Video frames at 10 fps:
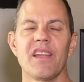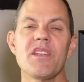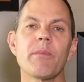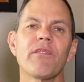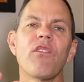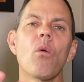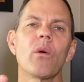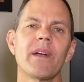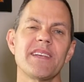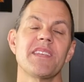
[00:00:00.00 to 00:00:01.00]
Number
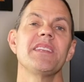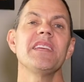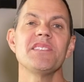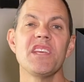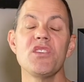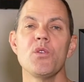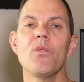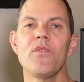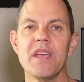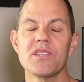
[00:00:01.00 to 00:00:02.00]
four is the DCU
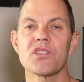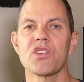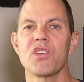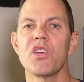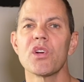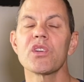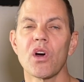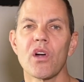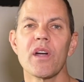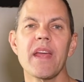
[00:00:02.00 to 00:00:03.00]
Visa Secured
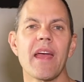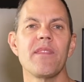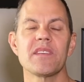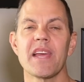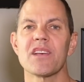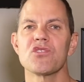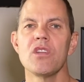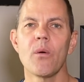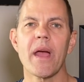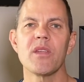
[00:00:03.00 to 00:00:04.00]
Card, and this has
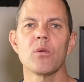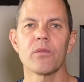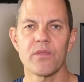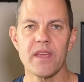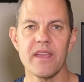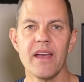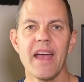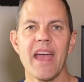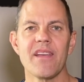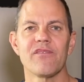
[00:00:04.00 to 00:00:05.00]
no annual fee,
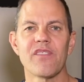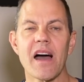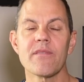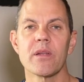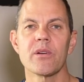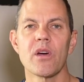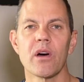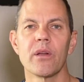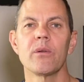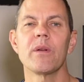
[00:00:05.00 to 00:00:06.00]
a $500
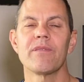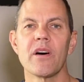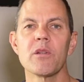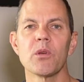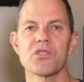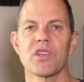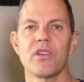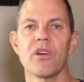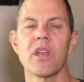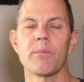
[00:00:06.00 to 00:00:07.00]
refundable
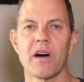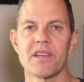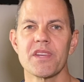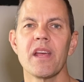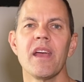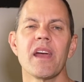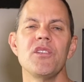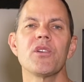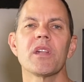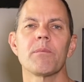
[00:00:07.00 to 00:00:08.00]
security deposit, and
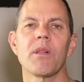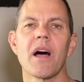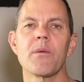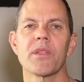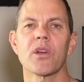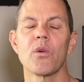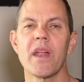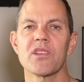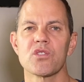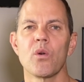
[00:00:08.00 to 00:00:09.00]
you can apply with a
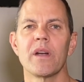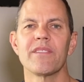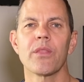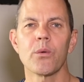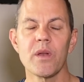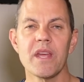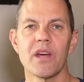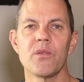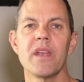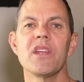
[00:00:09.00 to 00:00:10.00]
credit score of
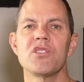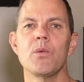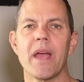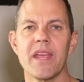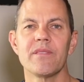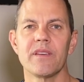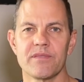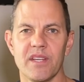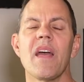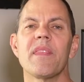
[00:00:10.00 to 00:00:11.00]
300 to
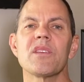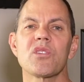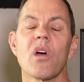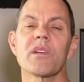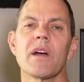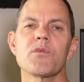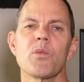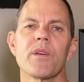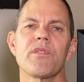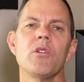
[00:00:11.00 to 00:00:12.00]
850. This card comes
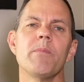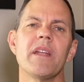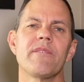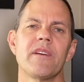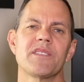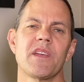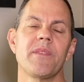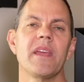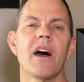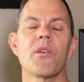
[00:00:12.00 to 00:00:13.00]
with a few benefits that
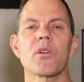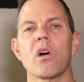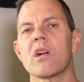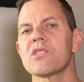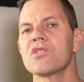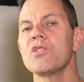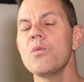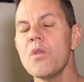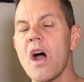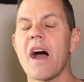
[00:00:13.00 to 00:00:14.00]
the other cards do
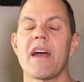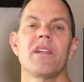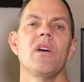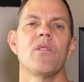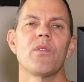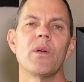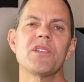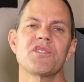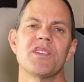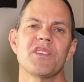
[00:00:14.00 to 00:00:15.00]
not. For
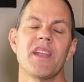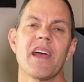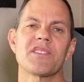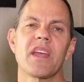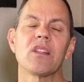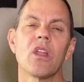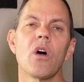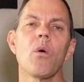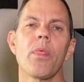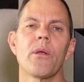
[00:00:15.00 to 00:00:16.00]
instance, it has a
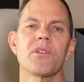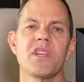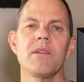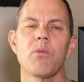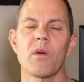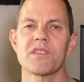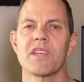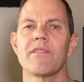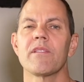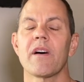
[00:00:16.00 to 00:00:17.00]
low
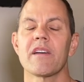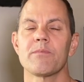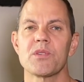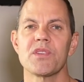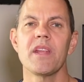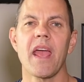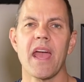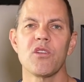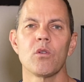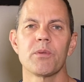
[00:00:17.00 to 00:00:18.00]
13.75%
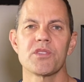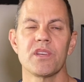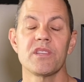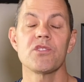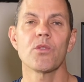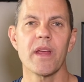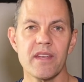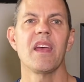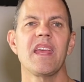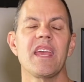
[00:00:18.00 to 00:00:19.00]
annual percentage rate.
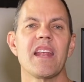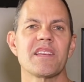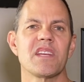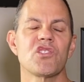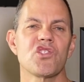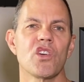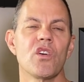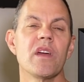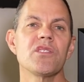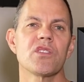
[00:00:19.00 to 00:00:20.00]
It has
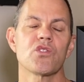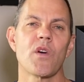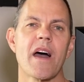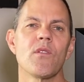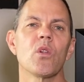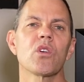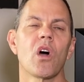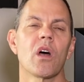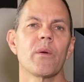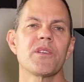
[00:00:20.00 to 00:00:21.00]
insurance, travel,
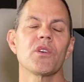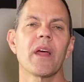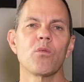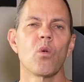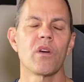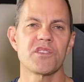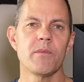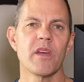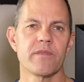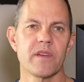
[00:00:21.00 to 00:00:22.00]
car rental, and warranty
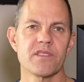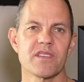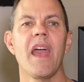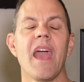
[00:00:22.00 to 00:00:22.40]
benefits.